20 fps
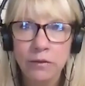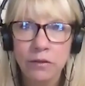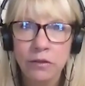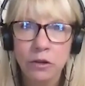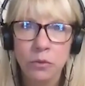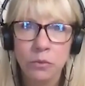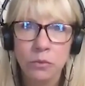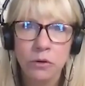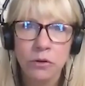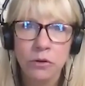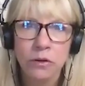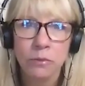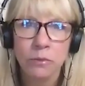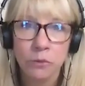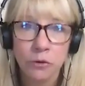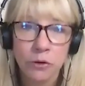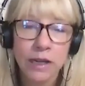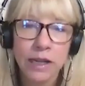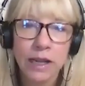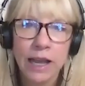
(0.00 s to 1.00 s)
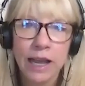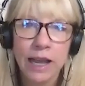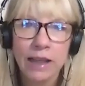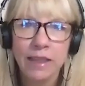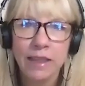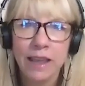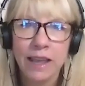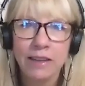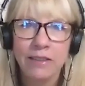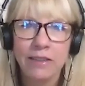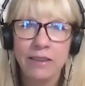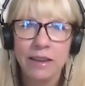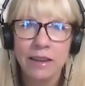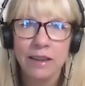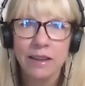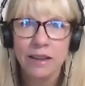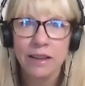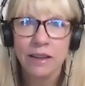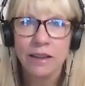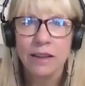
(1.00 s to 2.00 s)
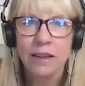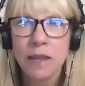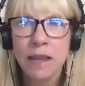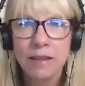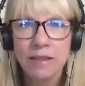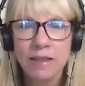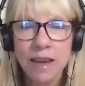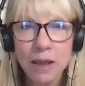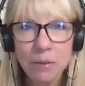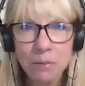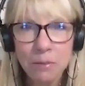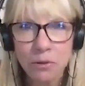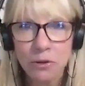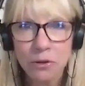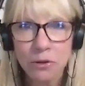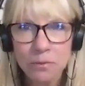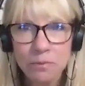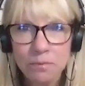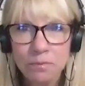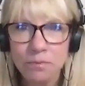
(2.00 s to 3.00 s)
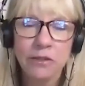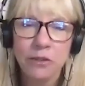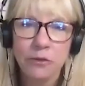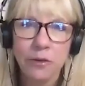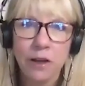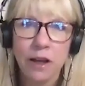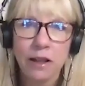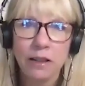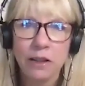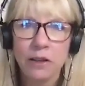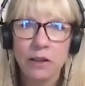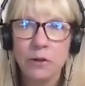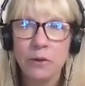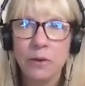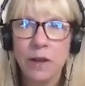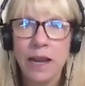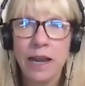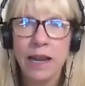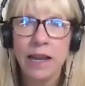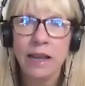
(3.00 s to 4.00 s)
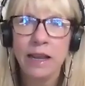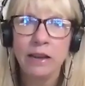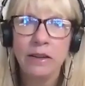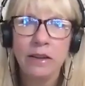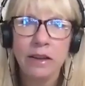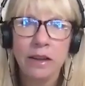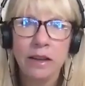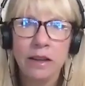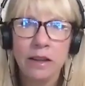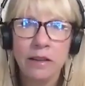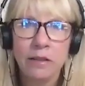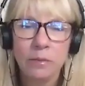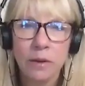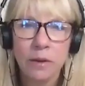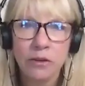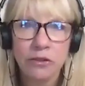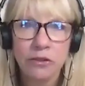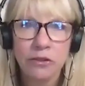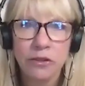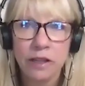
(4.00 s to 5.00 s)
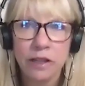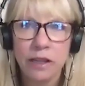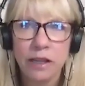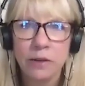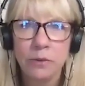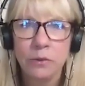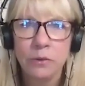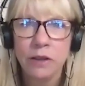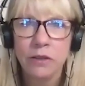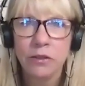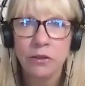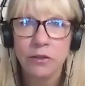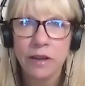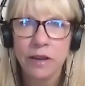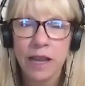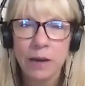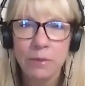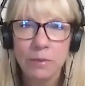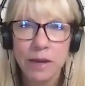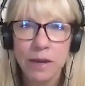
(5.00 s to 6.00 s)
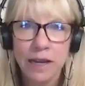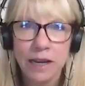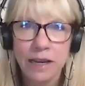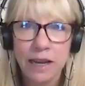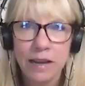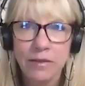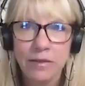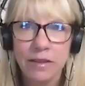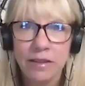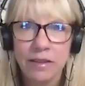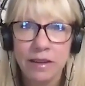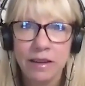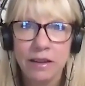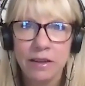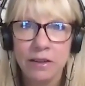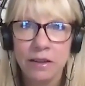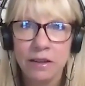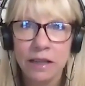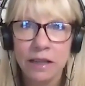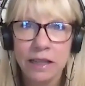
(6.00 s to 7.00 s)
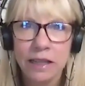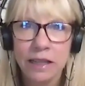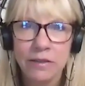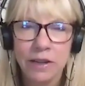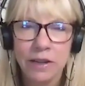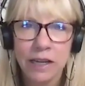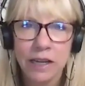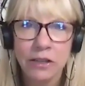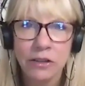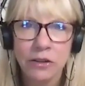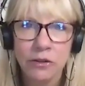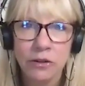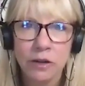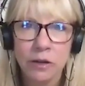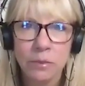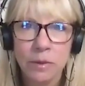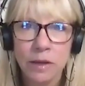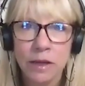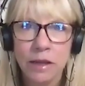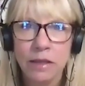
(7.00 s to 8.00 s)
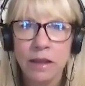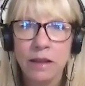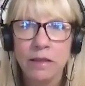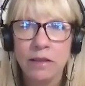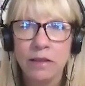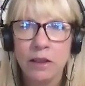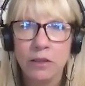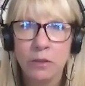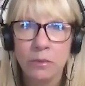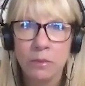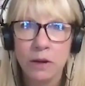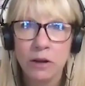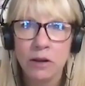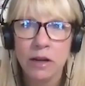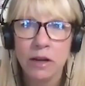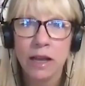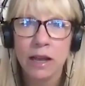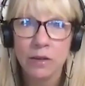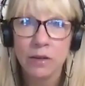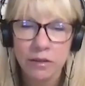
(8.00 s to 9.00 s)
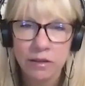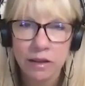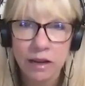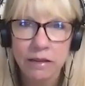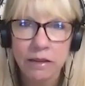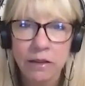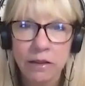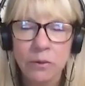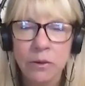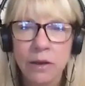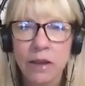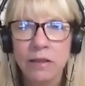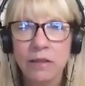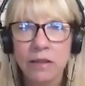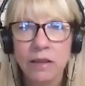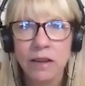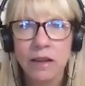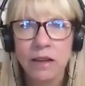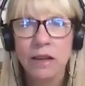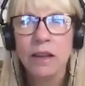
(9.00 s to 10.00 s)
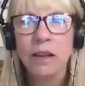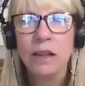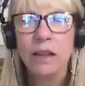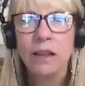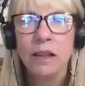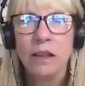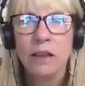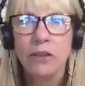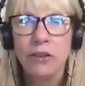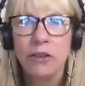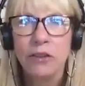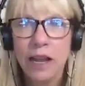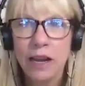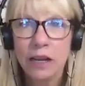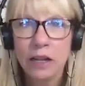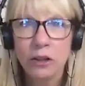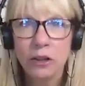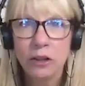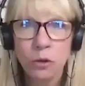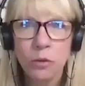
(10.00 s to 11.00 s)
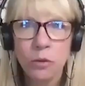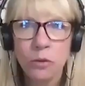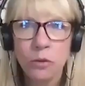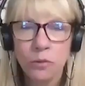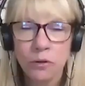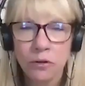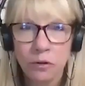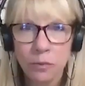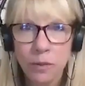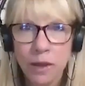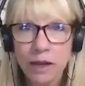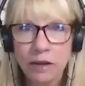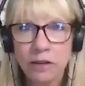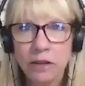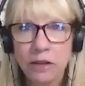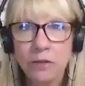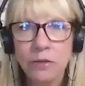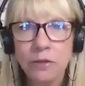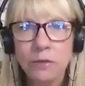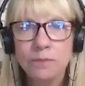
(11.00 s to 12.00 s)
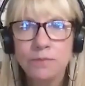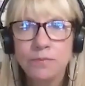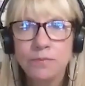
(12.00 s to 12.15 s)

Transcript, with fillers: So Mar- Maria had that example to follow, and especially with her dad being a Navy SEAL and living in Europe and then South America outside of the US, she had a global perspective